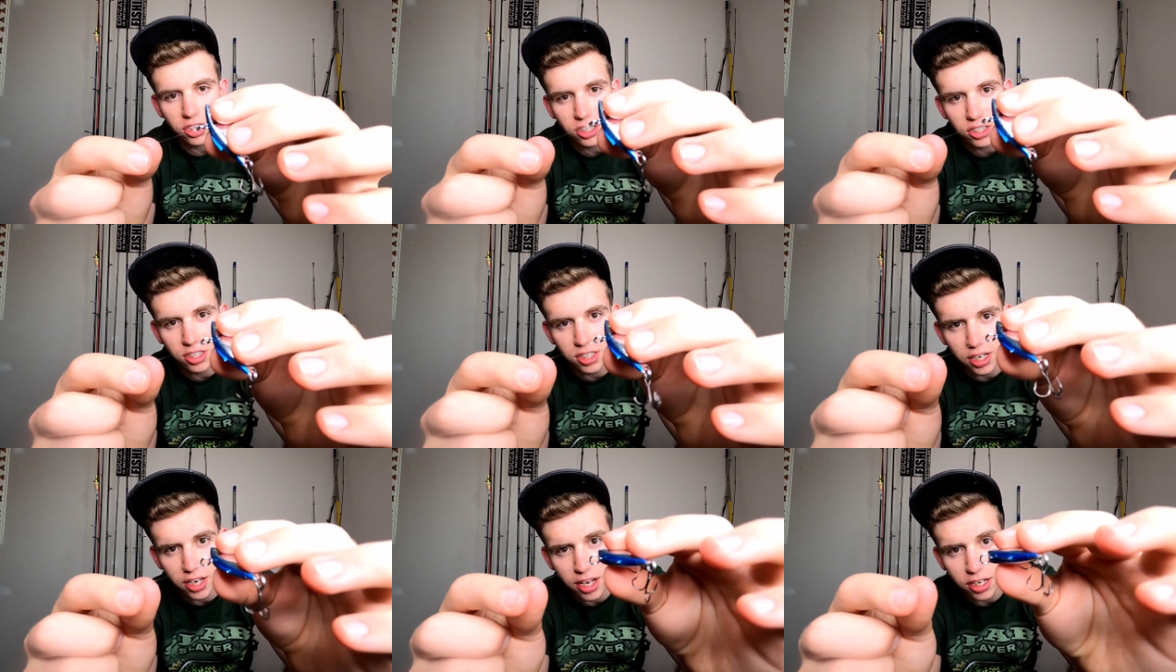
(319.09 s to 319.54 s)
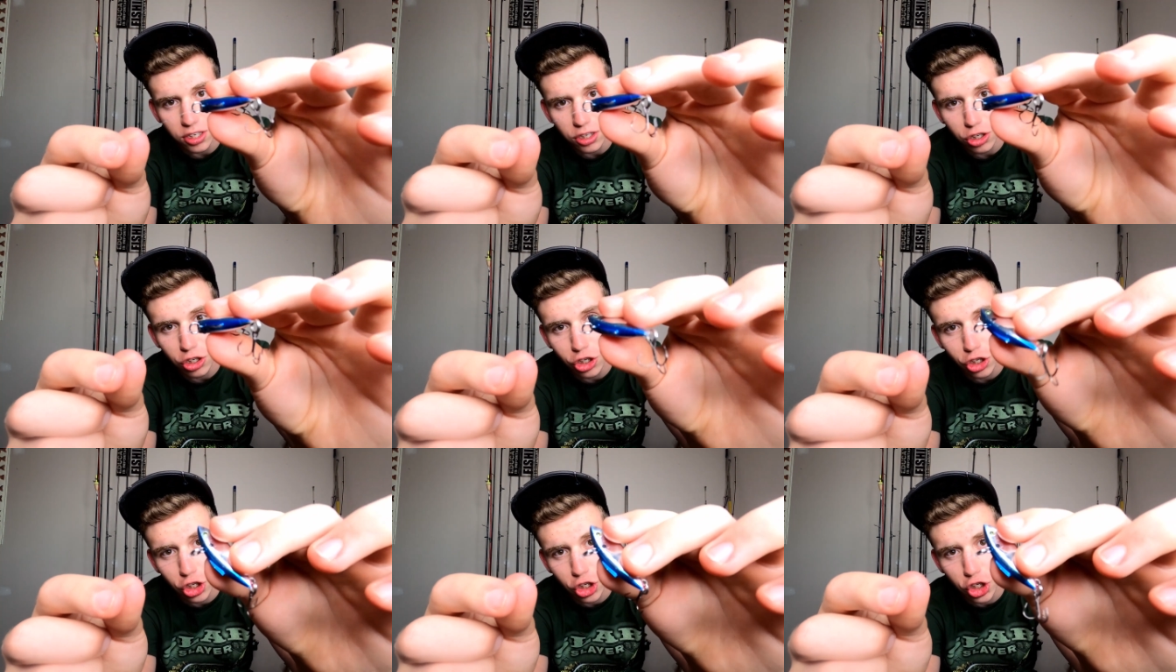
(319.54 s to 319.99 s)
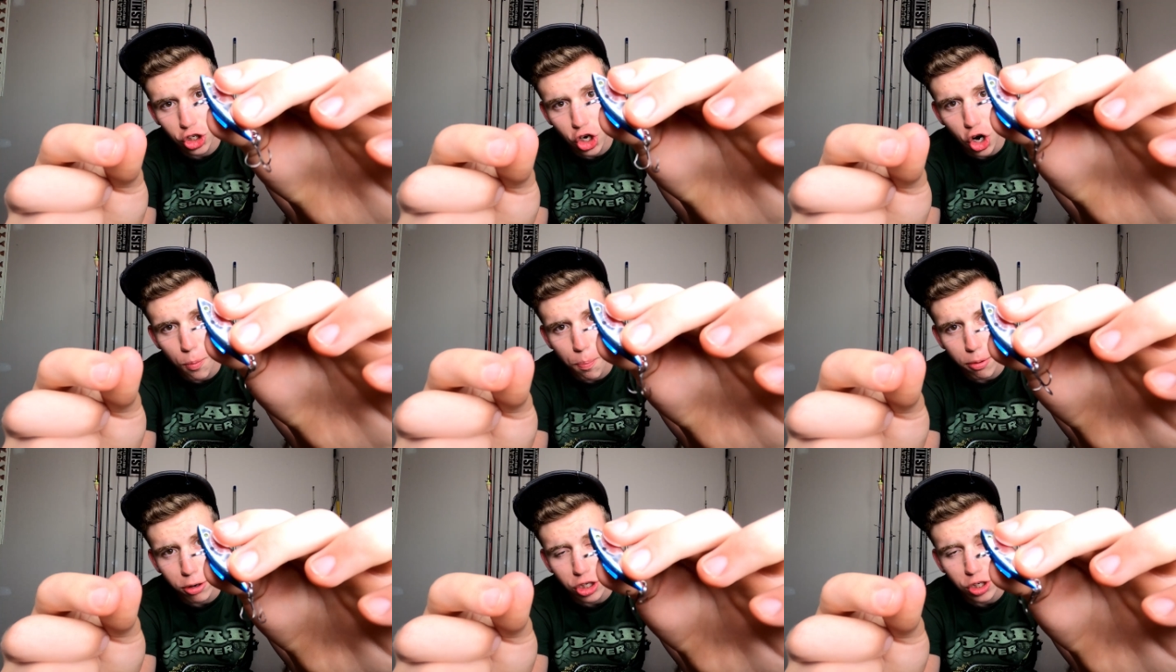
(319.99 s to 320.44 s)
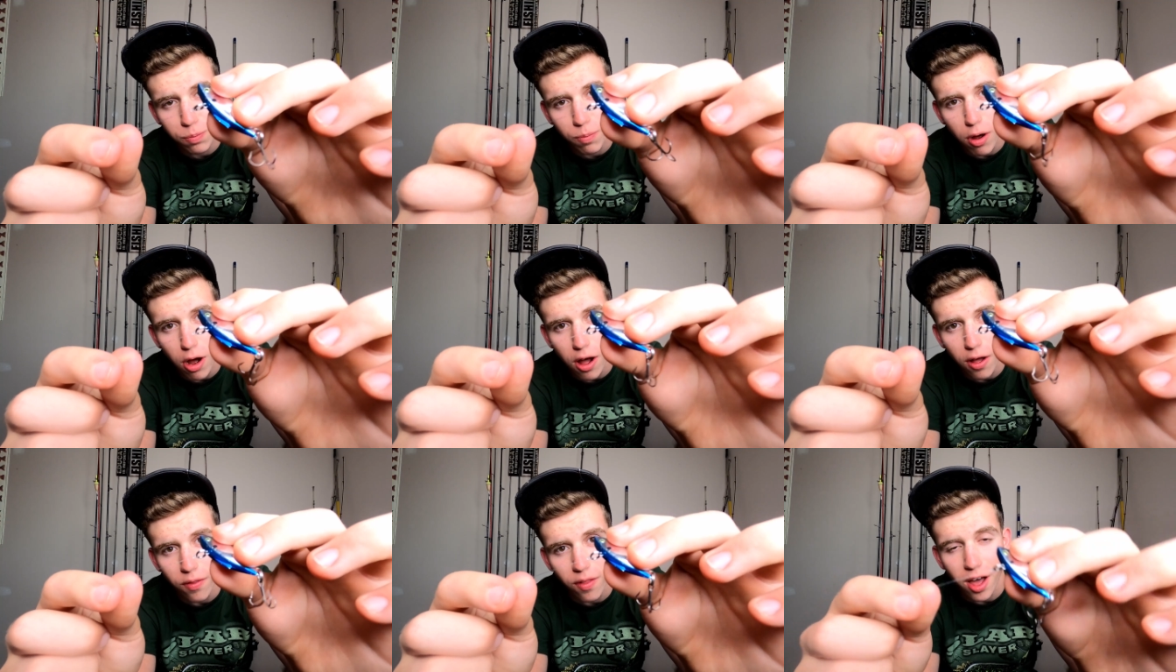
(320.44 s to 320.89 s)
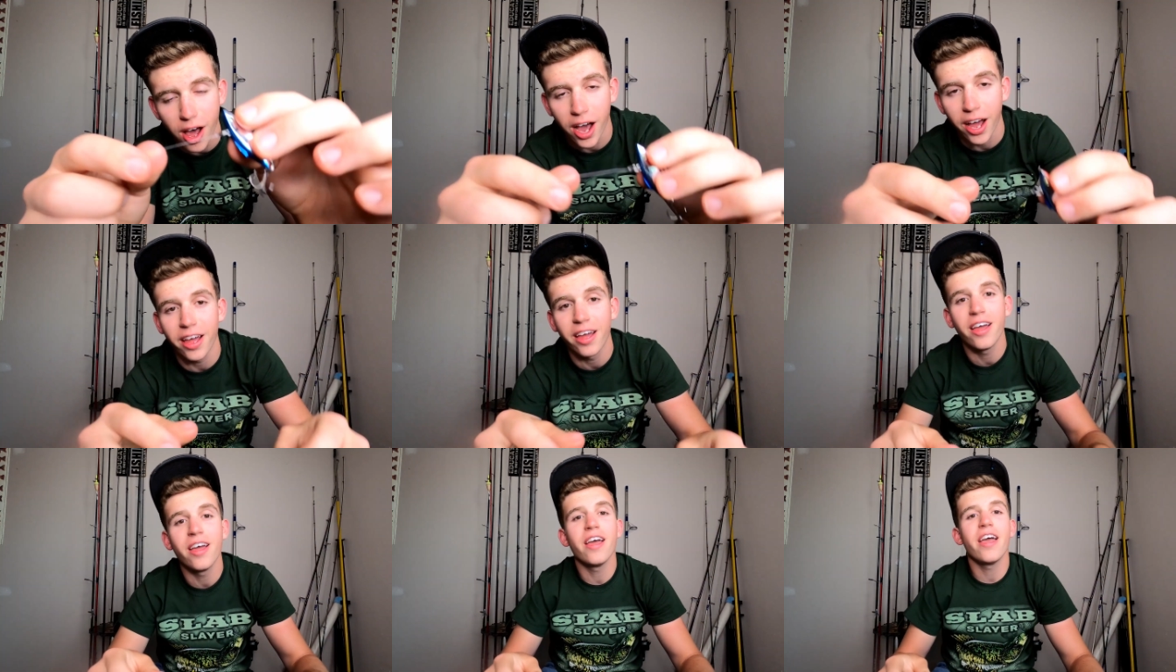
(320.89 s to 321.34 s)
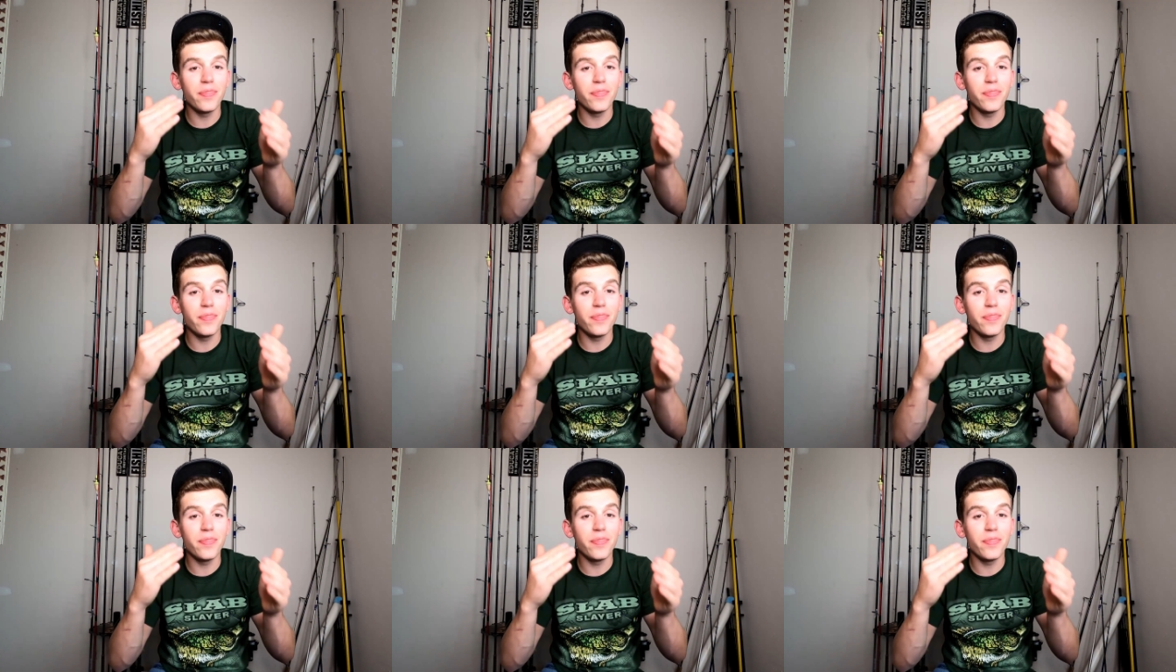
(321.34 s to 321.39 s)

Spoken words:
you guys can see, it's a super small knot,